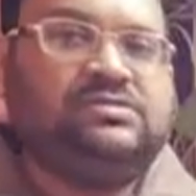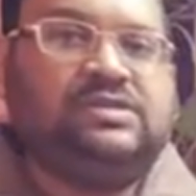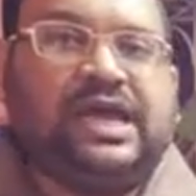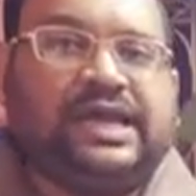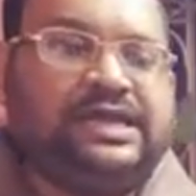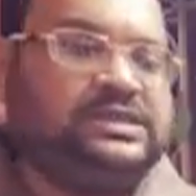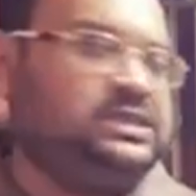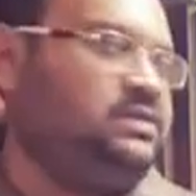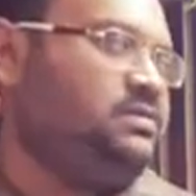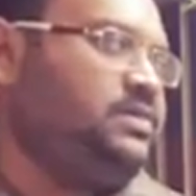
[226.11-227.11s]
will arise
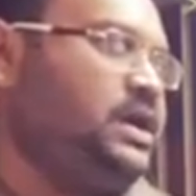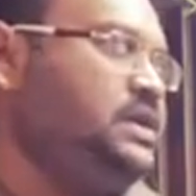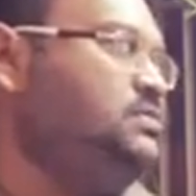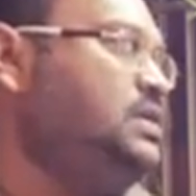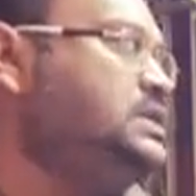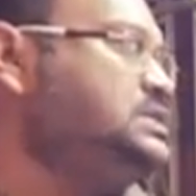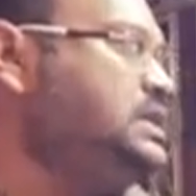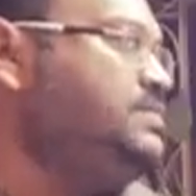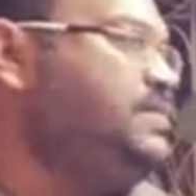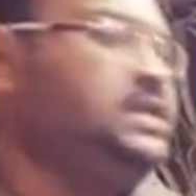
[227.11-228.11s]
in our mind: what is the
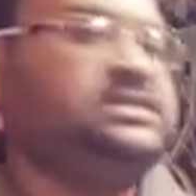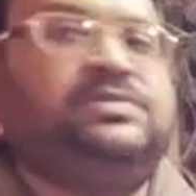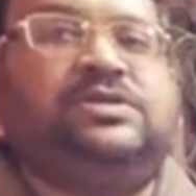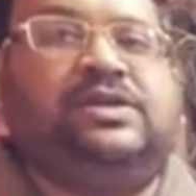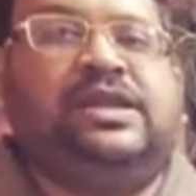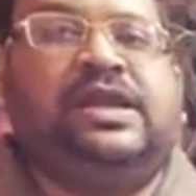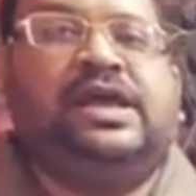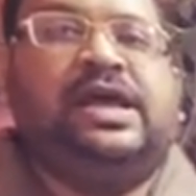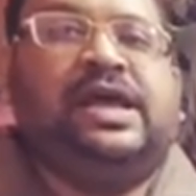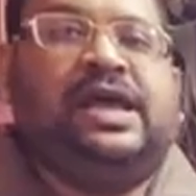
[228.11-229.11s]
difference
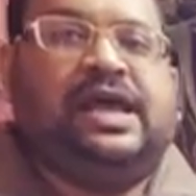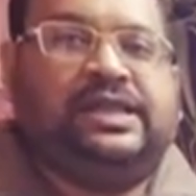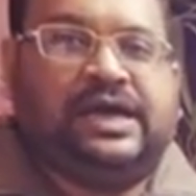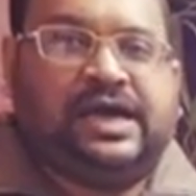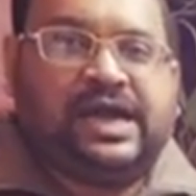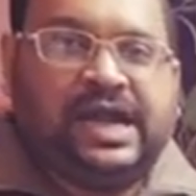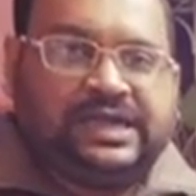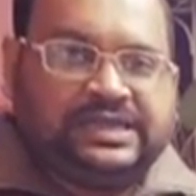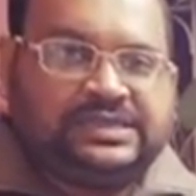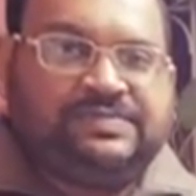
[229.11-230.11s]
between the
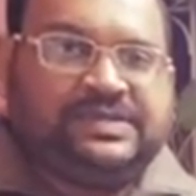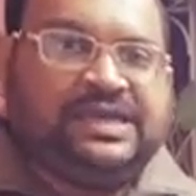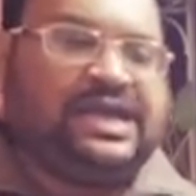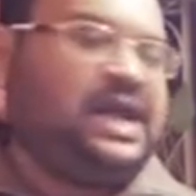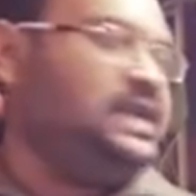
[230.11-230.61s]
antiseptic and